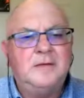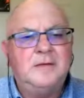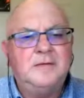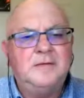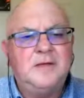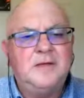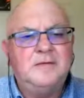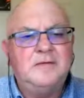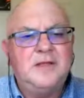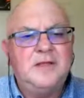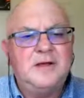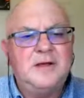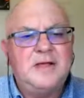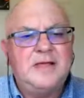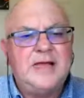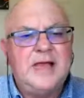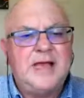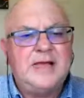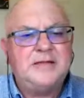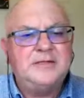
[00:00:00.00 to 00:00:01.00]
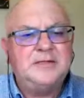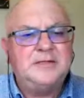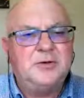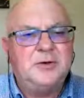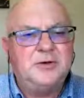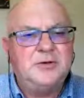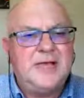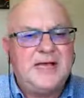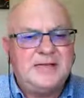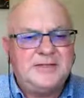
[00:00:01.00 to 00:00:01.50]
don't think I can, so
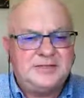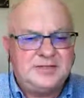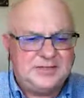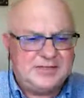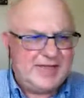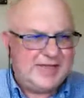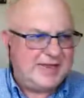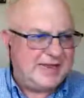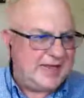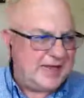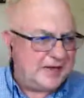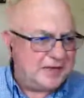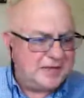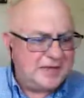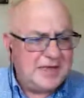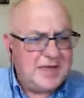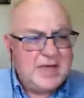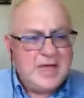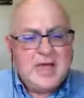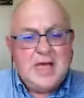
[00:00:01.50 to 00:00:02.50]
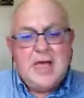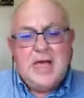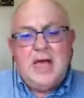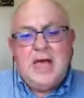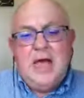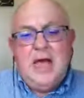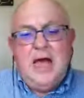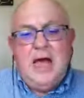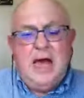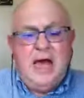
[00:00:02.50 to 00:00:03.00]
I'll cancel that out.
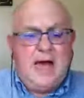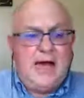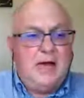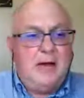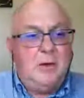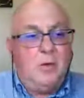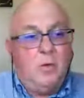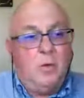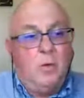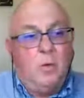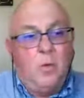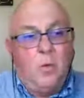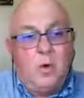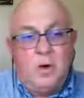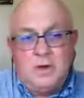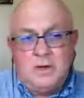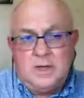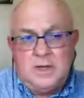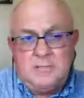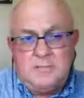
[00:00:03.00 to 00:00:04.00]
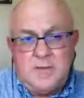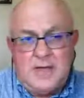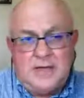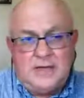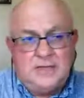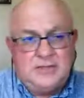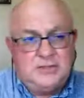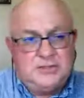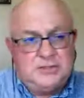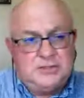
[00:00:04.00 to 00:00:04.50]
What I
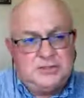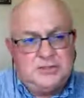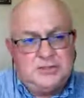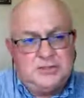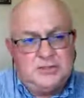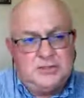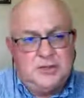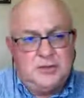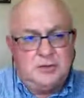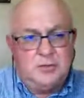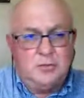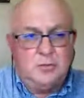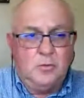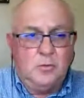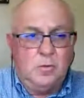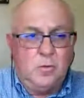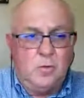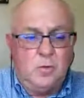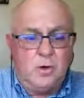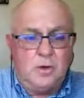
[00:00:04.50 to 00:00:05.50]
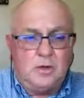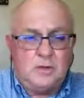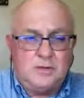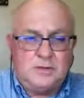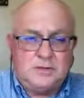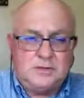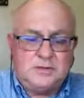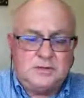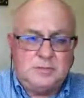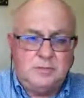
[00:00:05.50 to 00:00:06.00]
managed to do
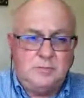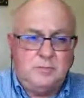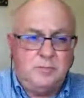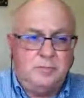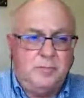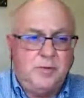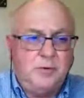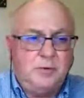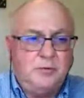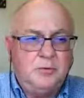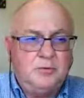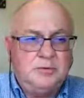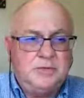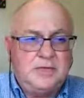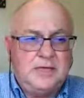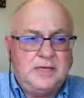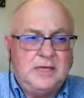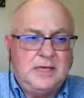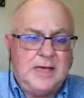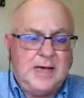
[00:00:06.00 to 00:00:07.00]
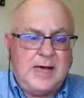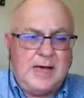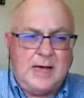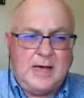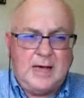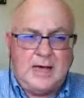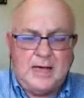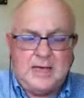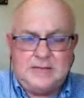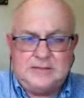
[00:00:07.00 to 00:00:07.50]
was build
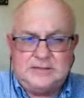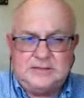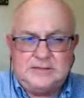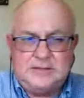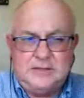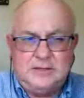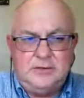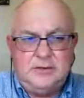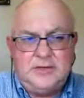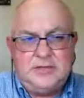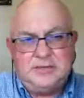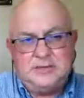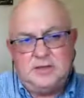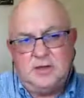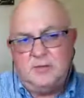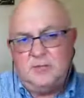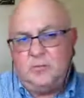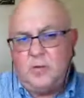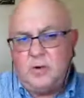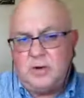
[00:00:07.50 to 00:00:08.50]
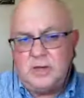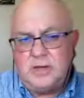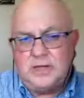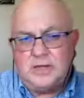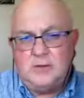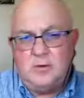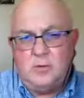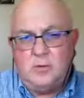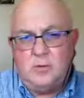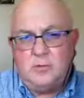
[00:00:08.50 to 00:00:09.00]
a series of what I
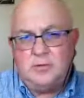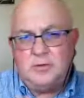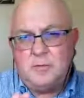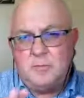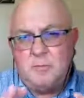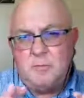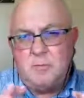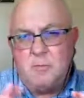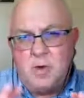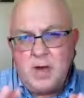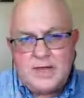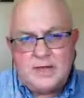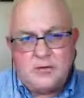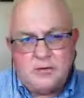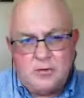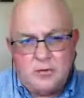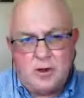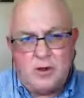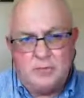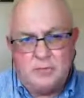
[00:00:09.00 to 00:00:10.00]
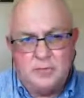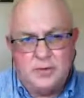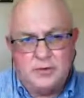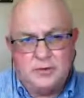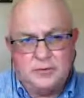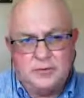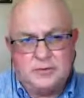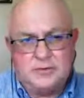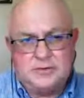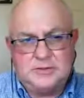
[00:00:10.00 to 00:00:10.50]
called
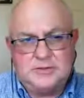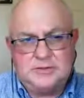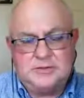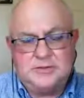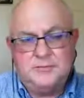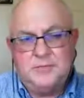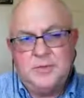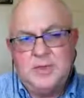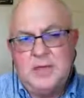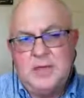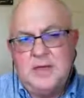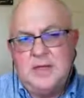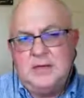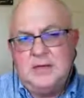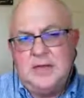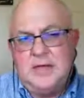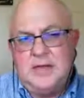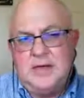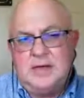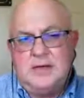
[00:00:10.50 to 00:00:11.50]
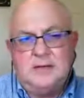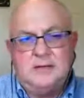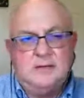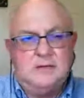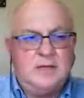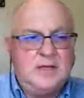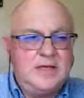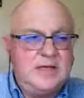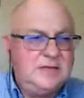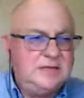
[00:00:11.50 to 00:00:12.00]
micro-moocs. Now,
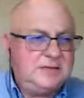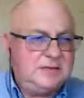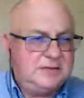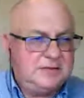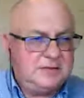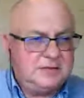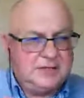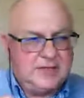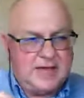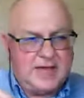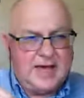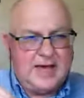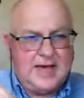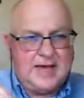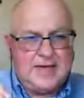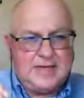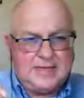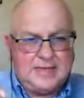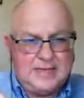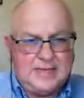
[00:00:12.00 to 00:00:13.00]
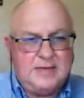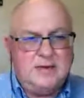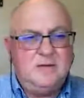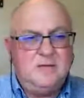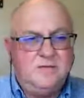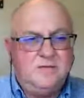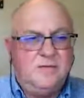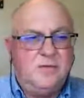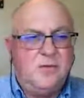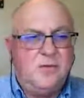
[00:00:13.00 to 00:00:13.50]
these are
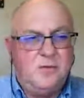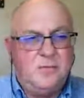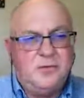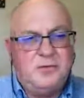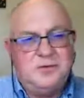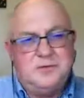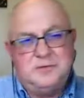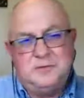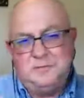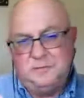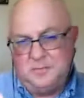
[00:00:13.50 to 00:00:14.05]
informal,